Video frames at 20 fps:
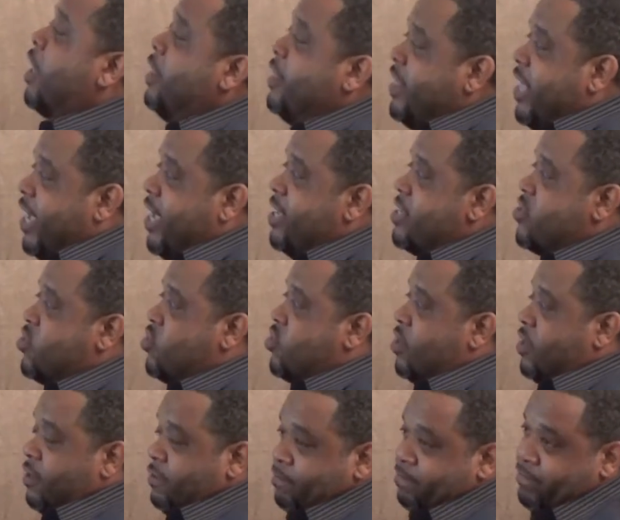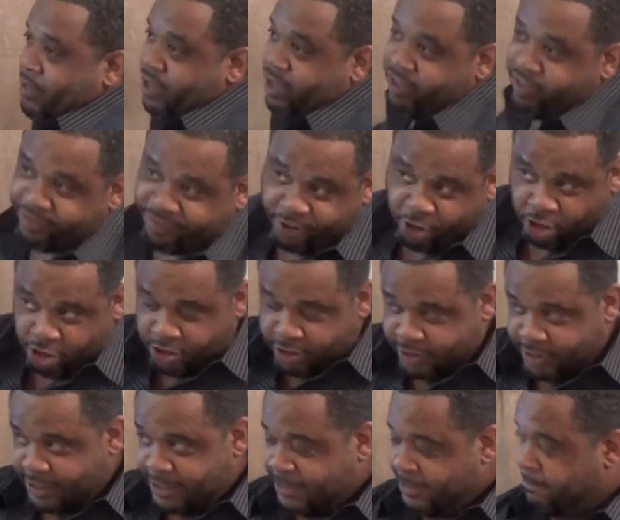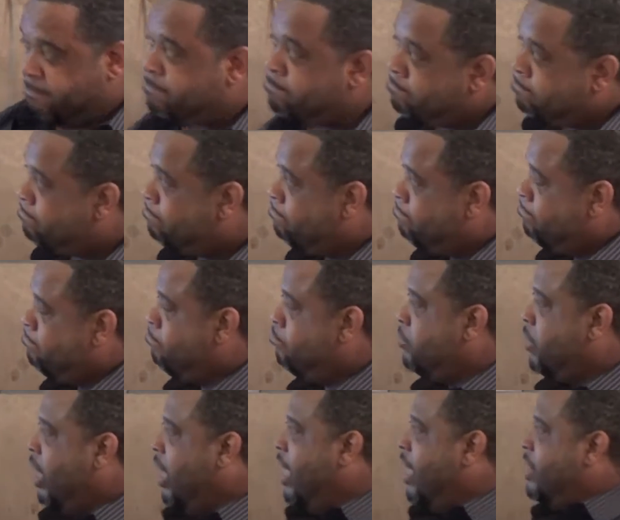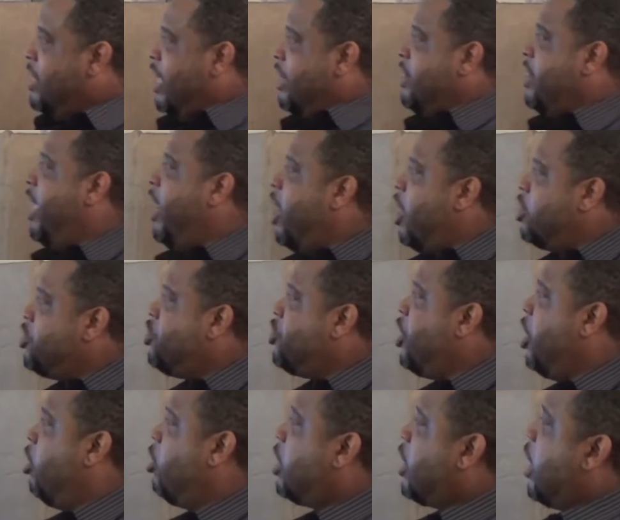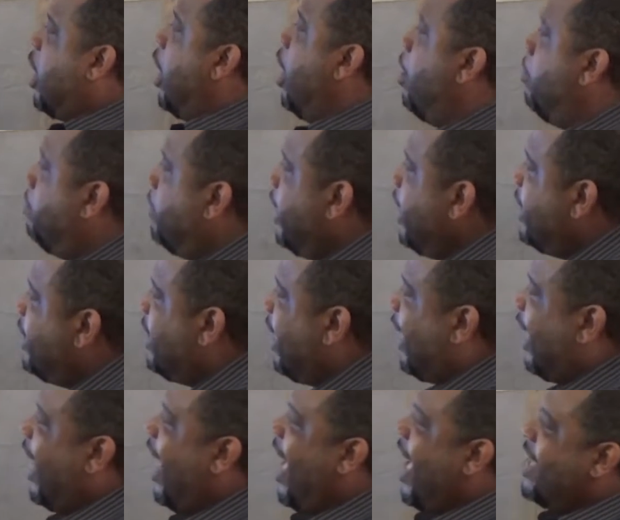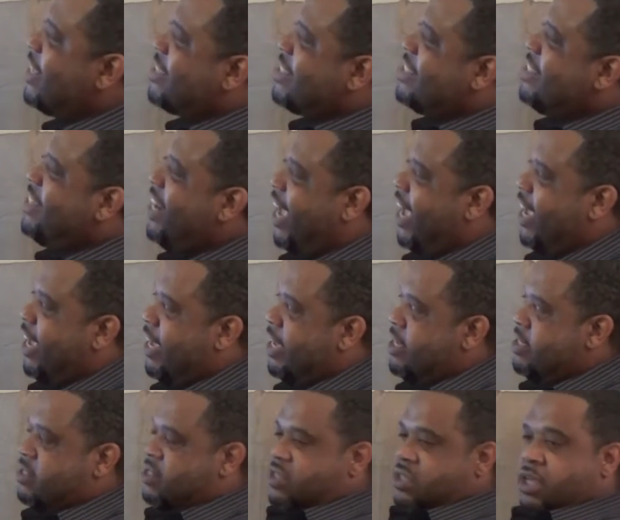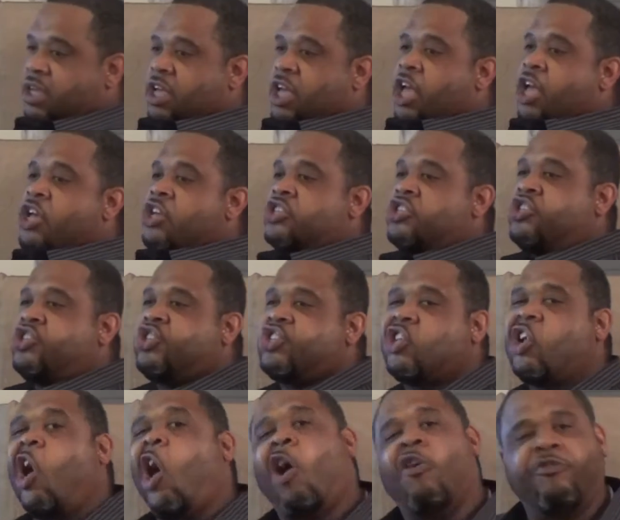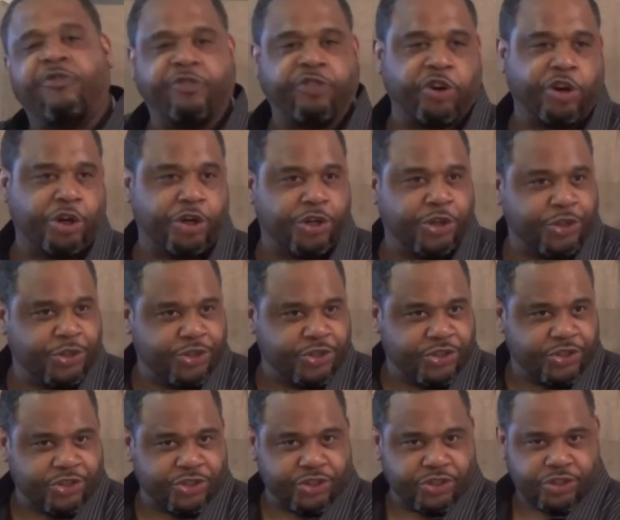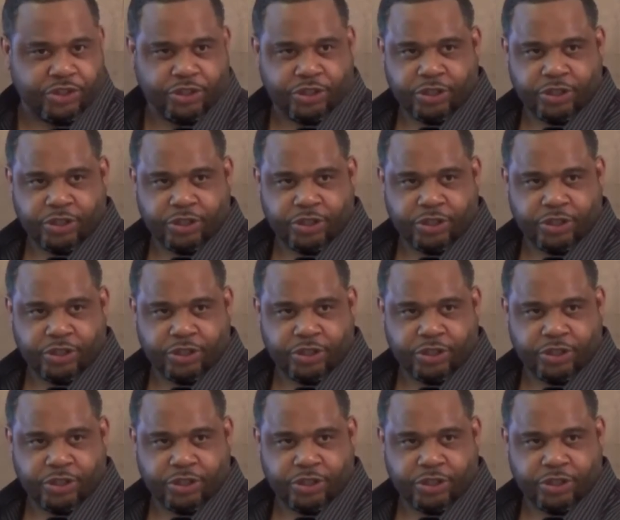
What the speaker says: this first, that there shall come in the last days scoffers,